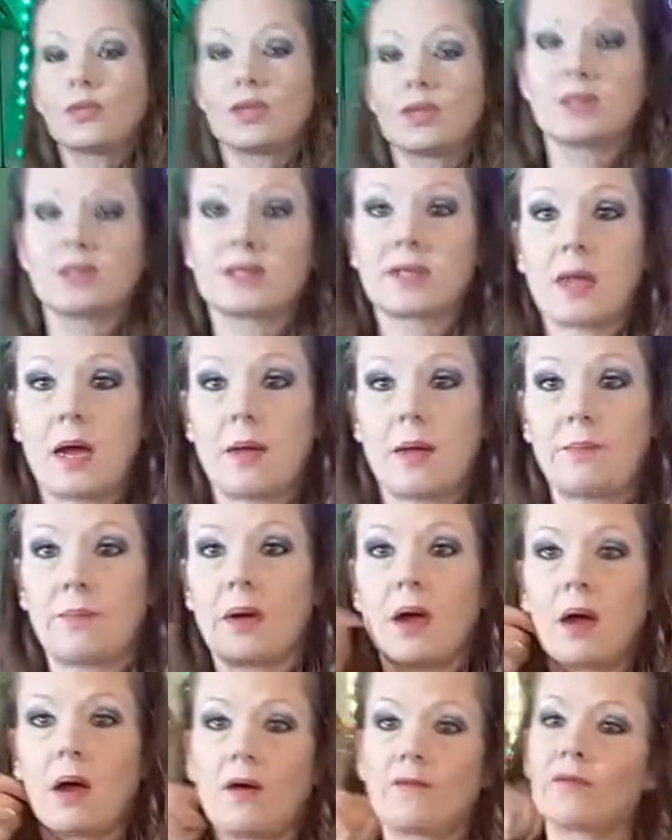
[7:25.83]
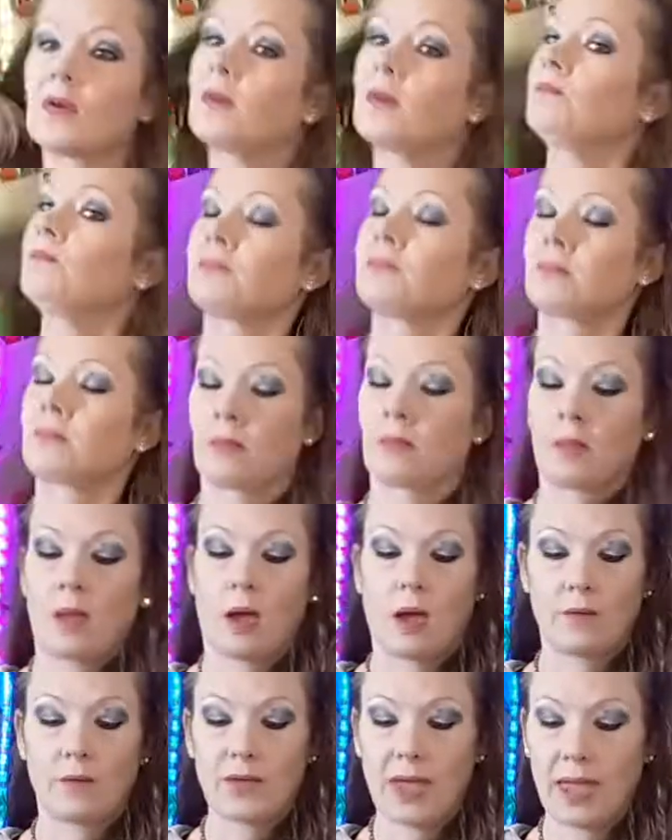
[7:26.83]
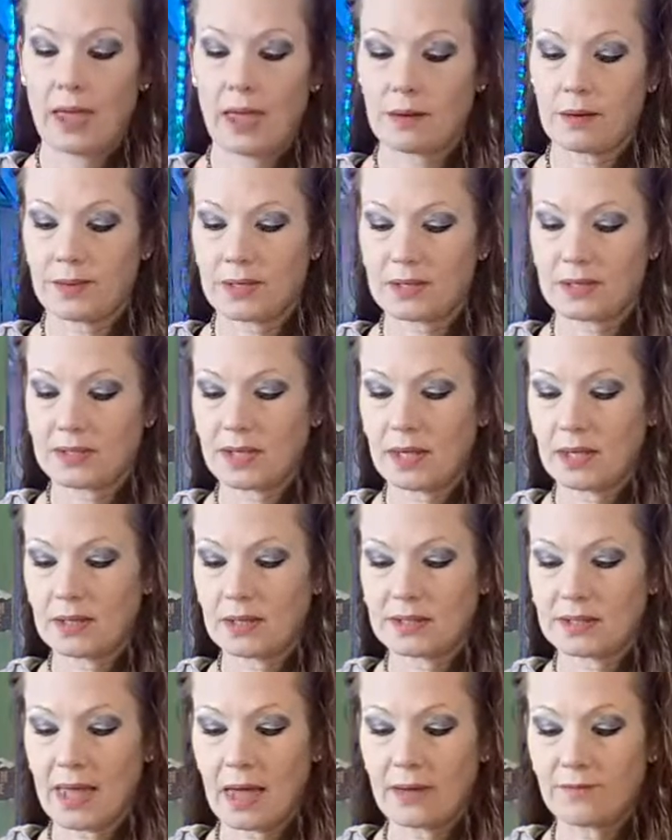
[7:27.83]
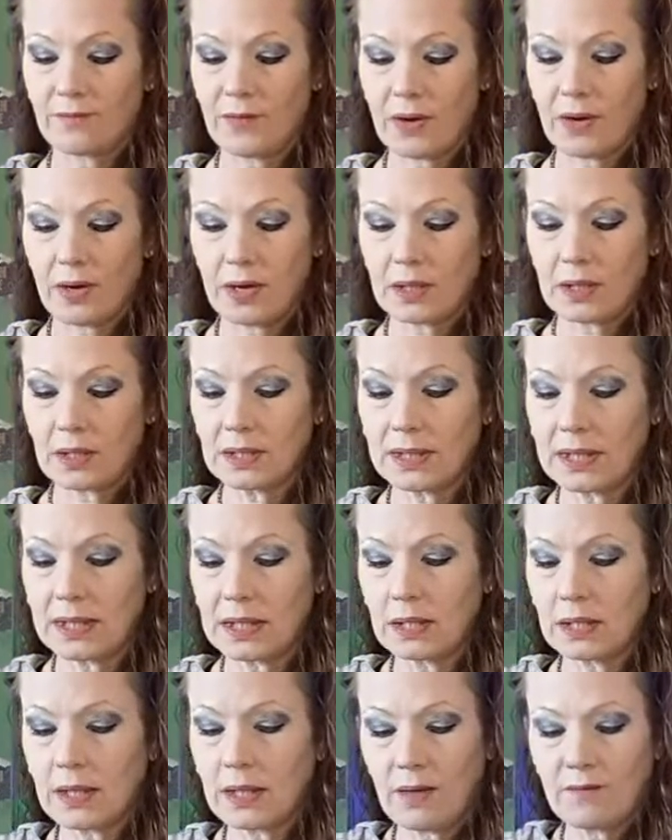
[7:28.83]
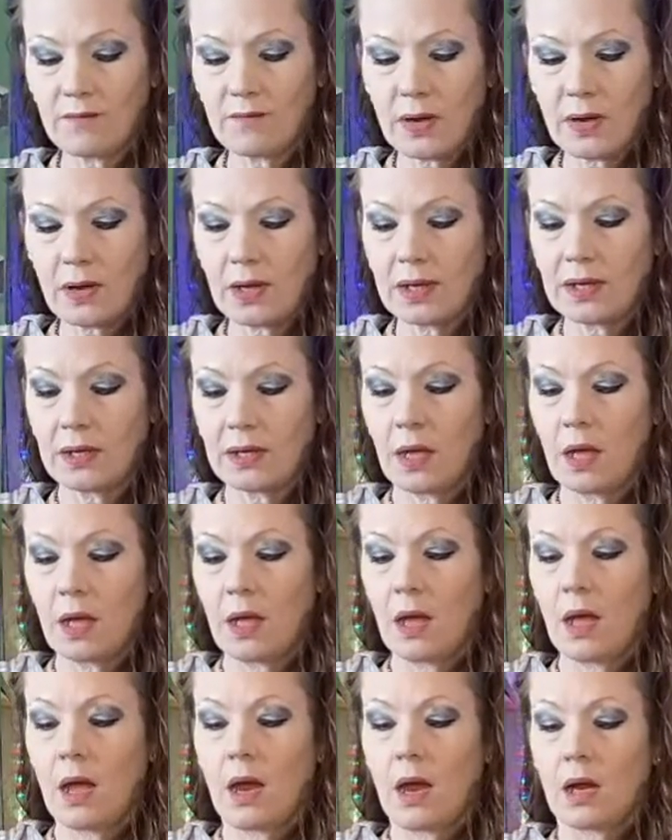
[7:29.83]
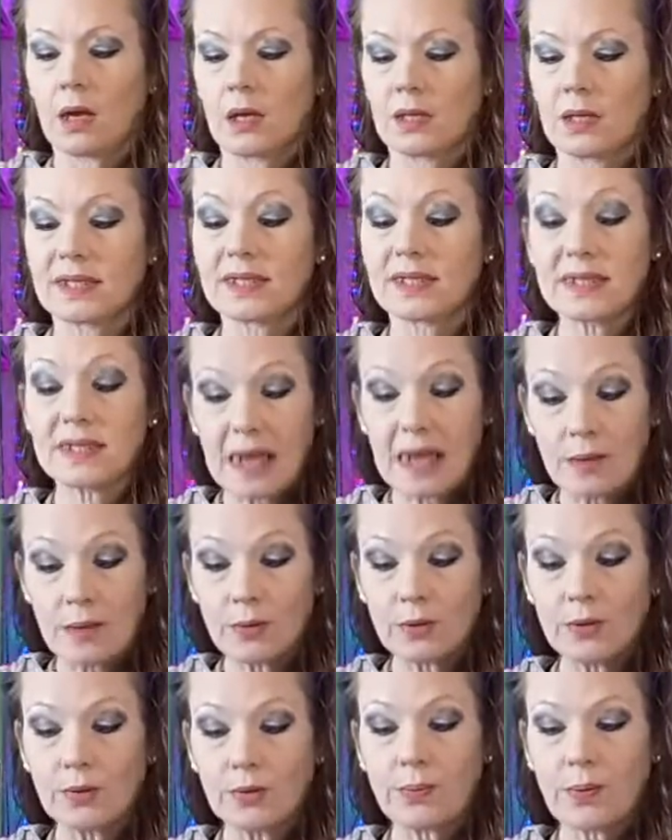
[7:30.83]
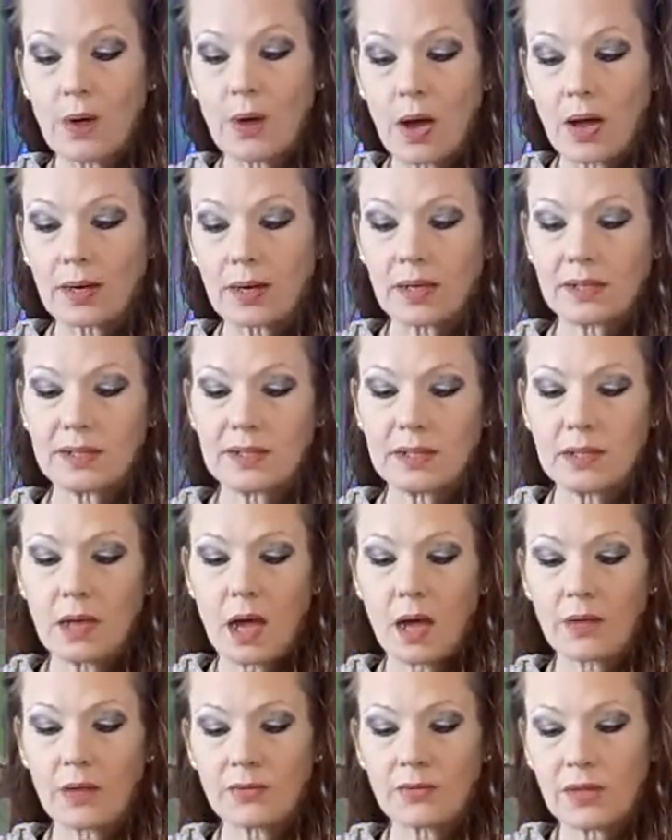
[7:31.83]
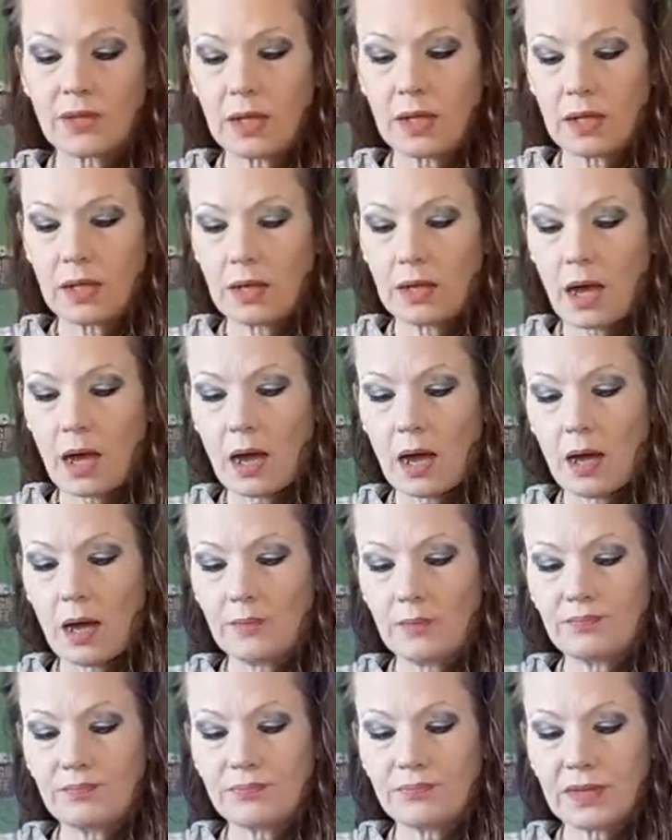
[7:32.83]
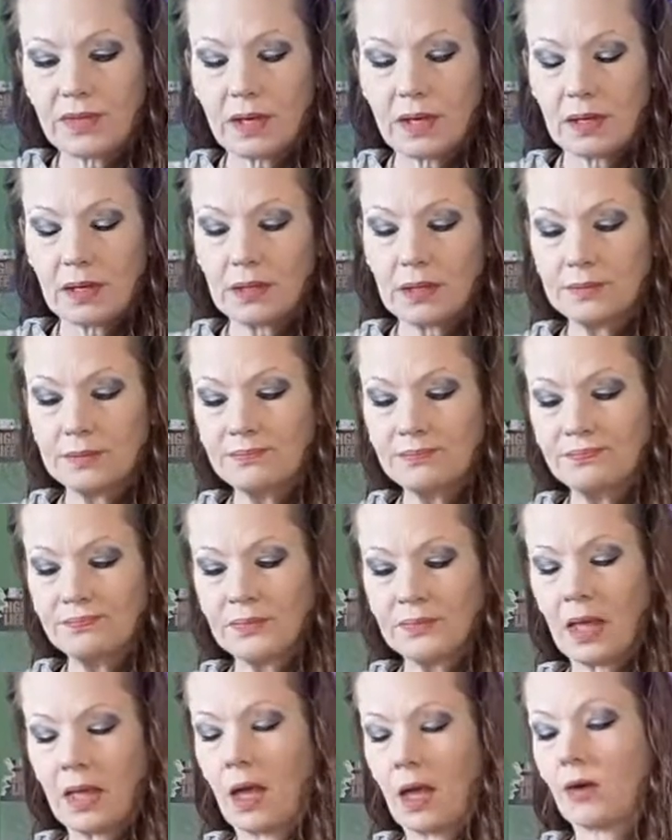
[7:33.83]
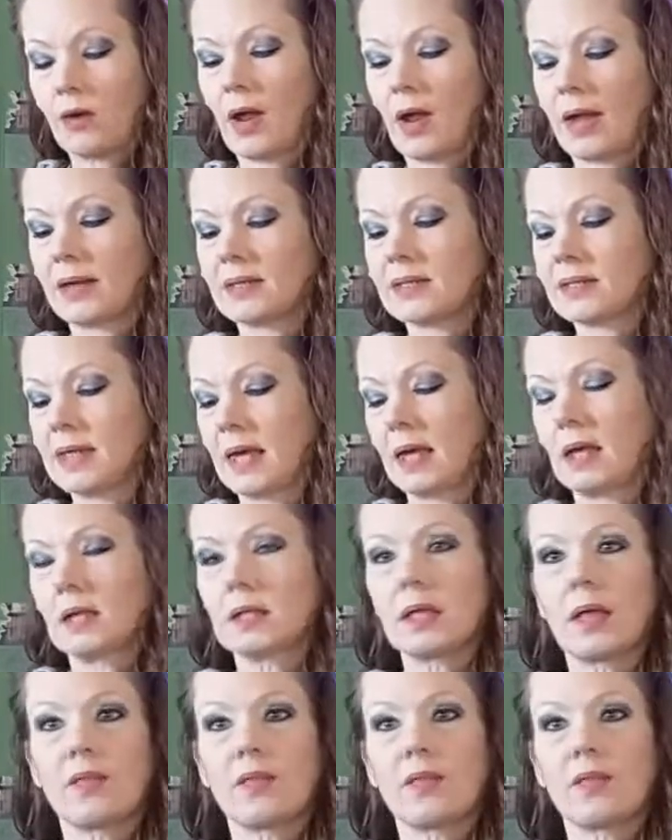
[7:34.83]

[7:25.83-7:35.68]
this type of cannabis, is that very clean, that very stable product. Not the I don't know how to say it,